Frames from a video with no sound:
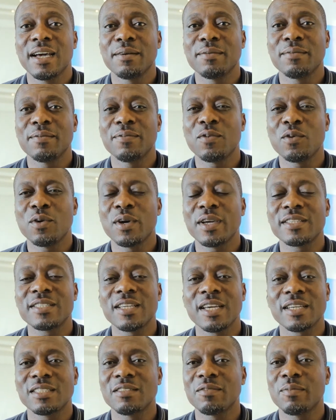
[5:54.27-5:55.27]
for
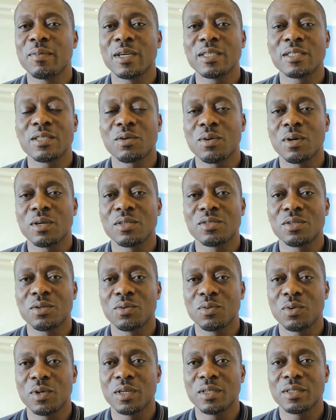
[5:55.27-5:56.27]
executive minds across the
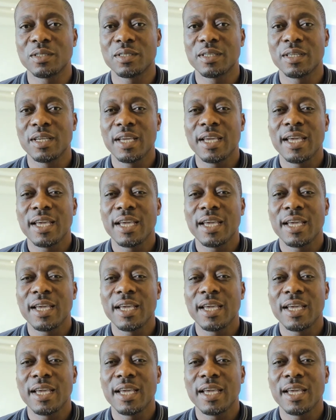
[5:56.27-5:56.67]
world,